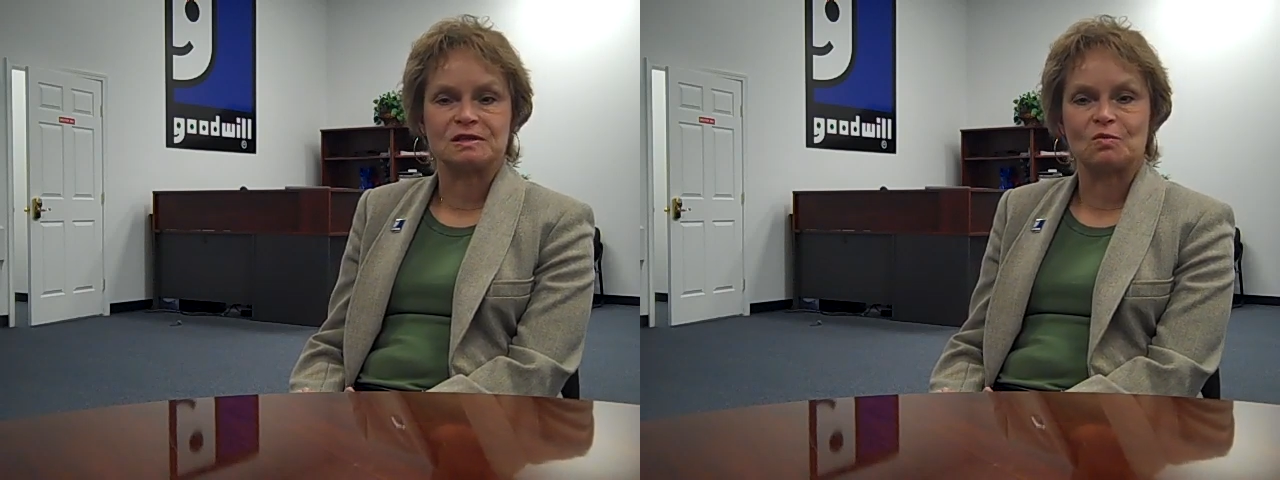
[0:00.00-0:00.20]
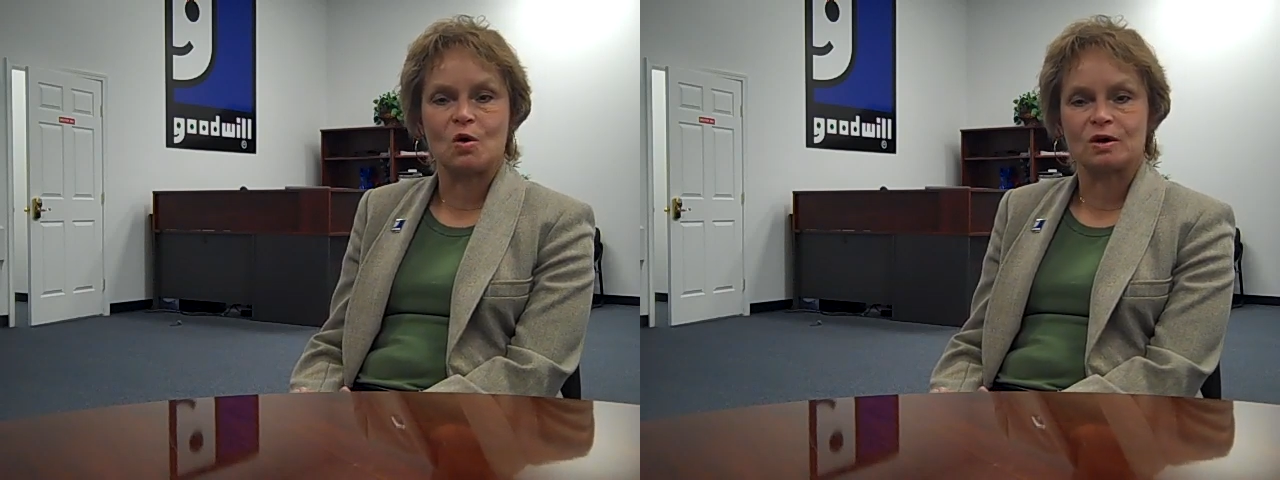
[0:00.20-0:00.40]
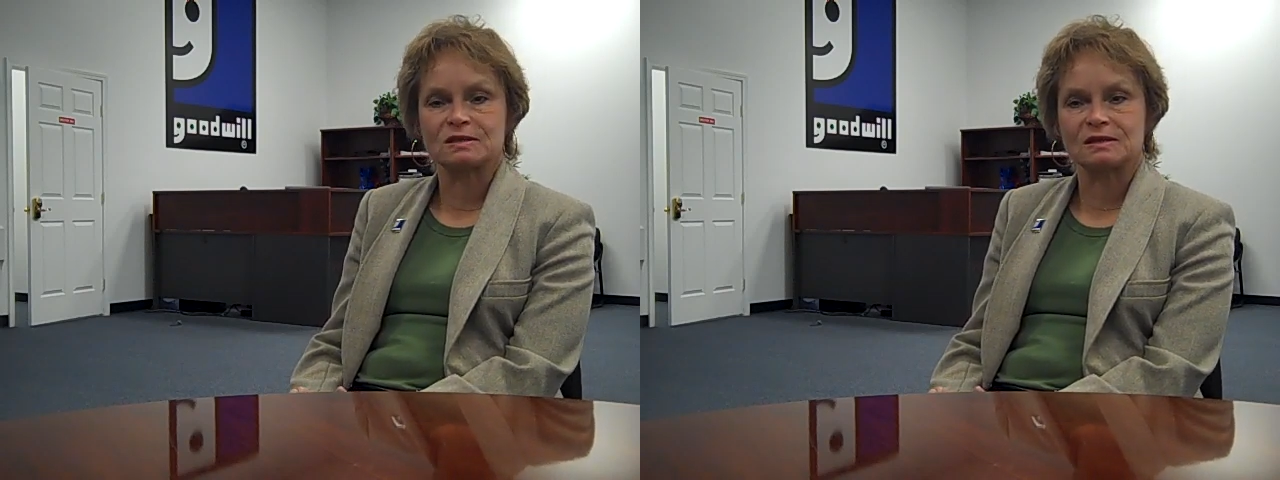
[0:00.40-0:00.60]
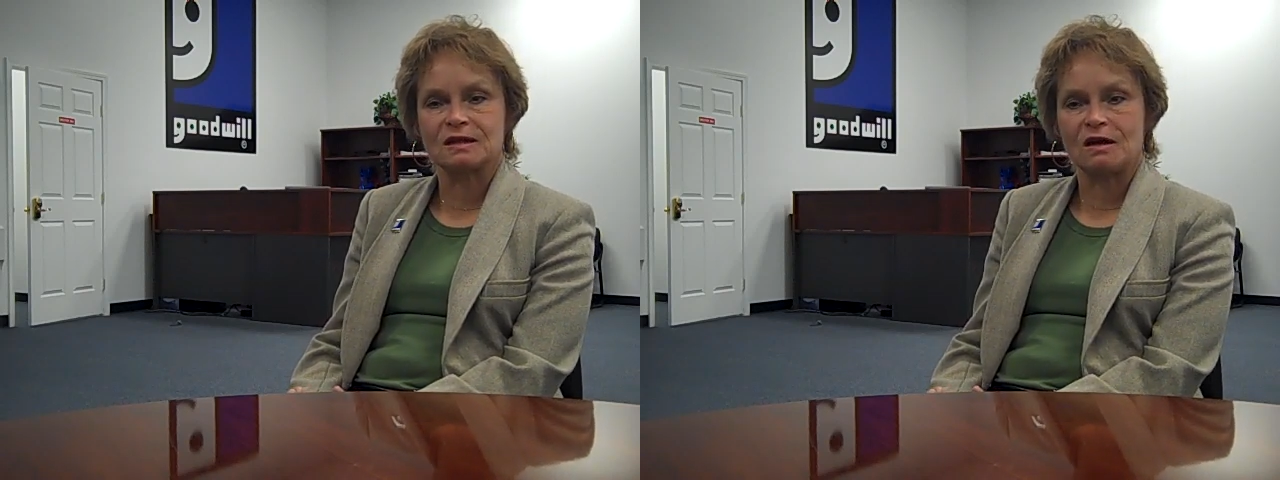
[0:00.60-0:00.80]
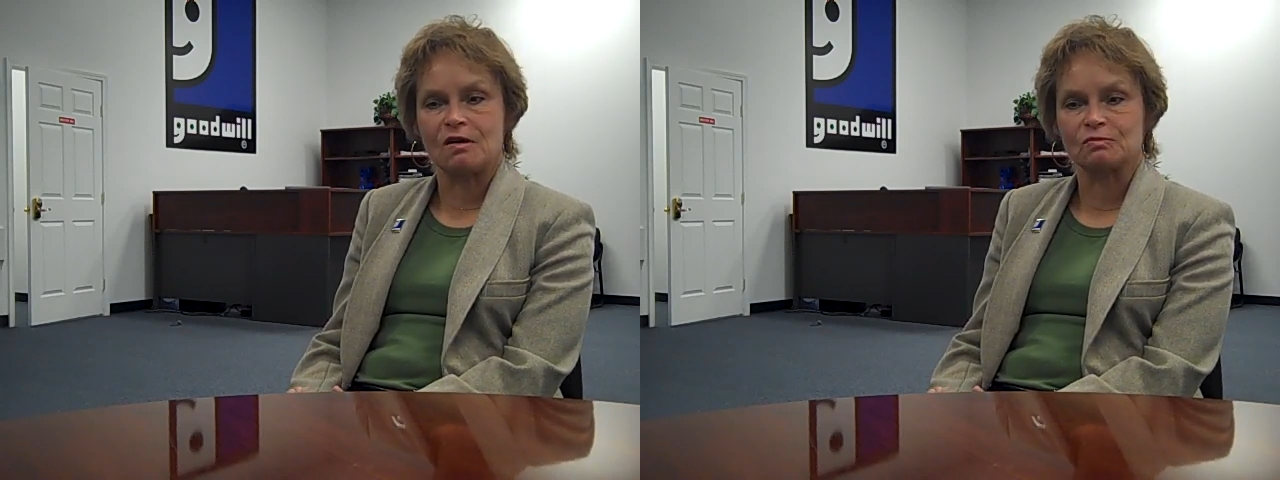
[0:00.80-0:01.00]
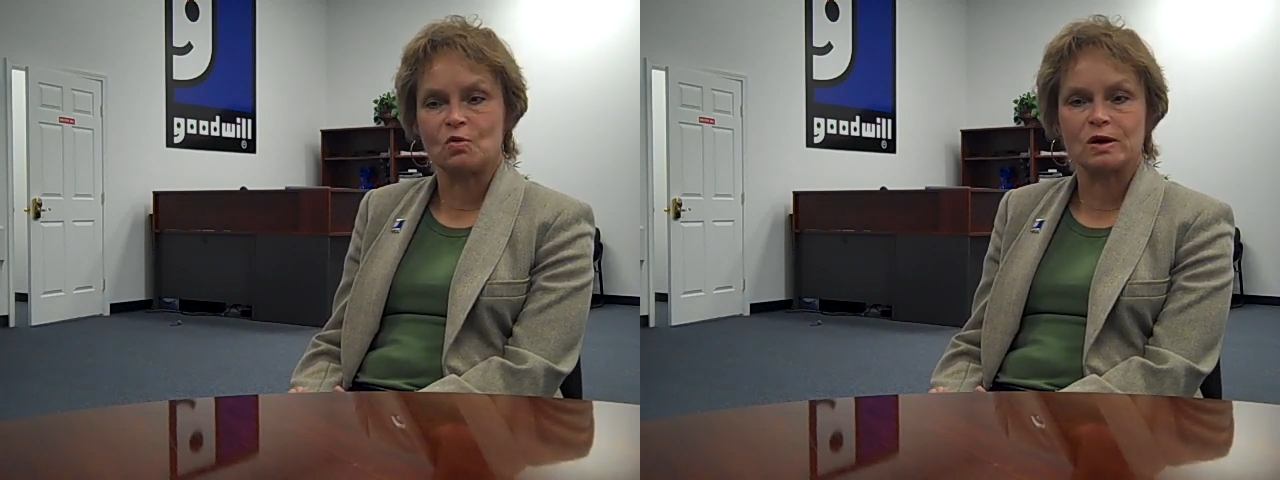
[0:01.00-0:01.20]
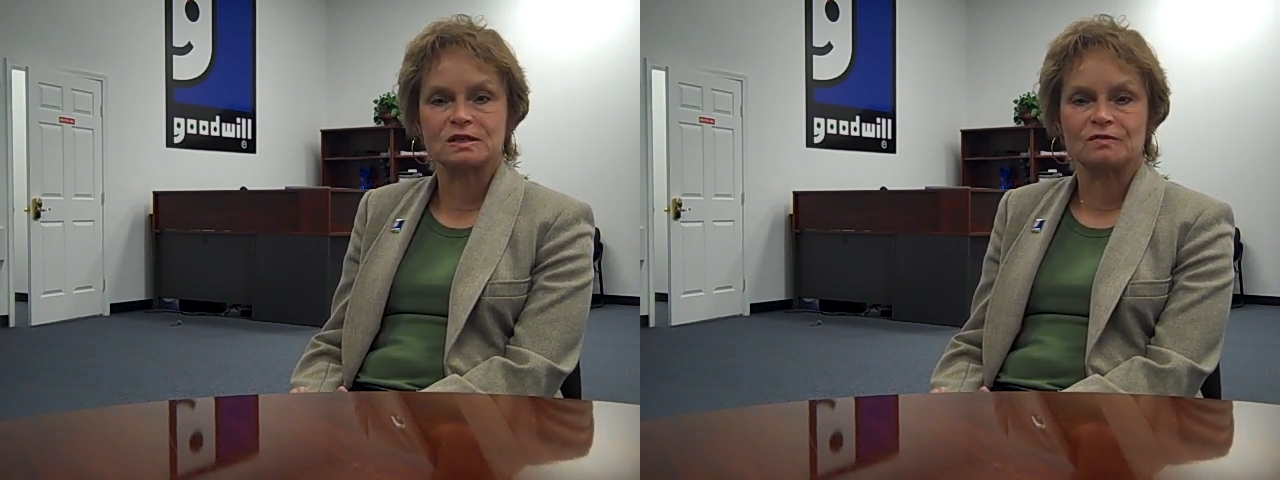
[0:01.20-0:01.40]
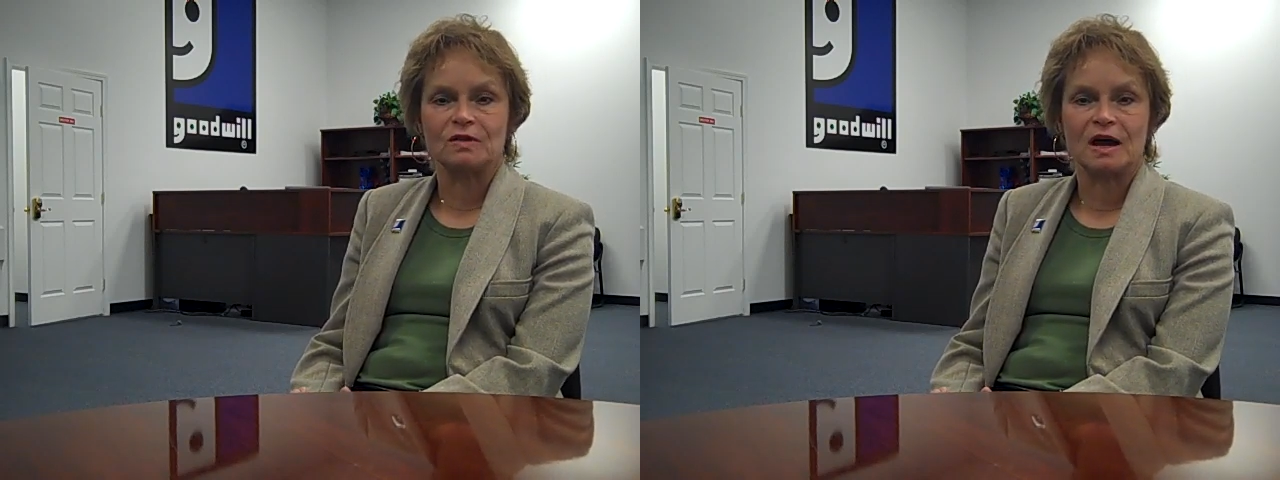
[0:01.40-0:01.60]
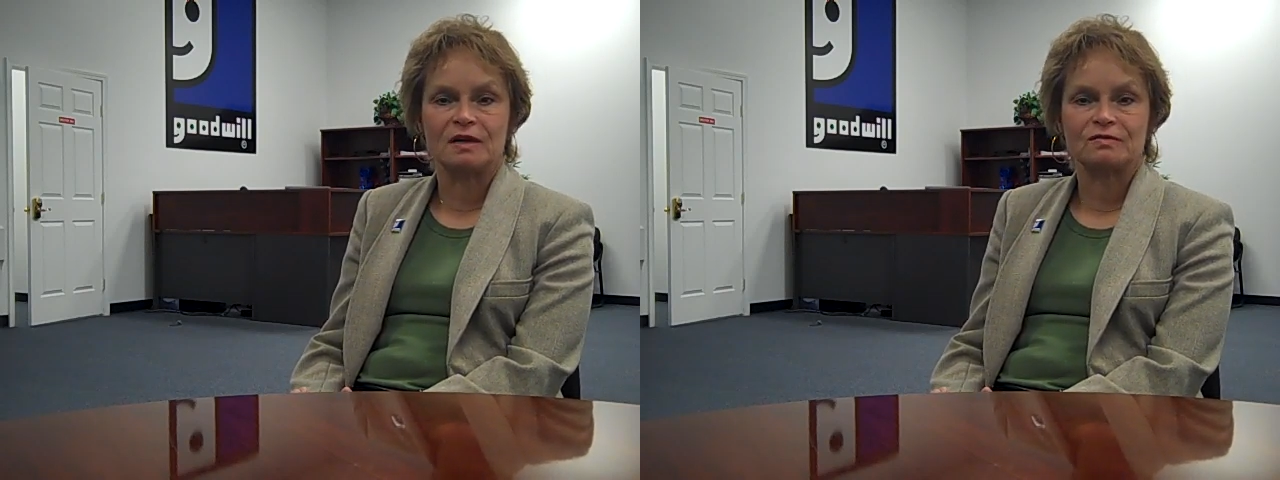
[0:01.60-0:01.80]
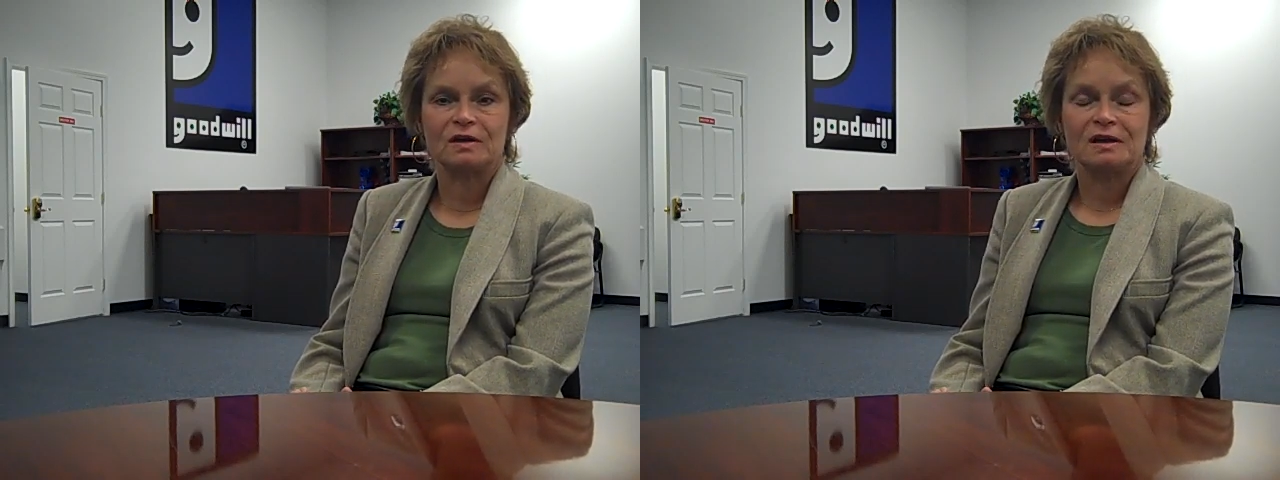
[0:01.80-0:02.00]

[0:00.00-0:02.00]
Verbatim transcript: and walks, uh, walks of life.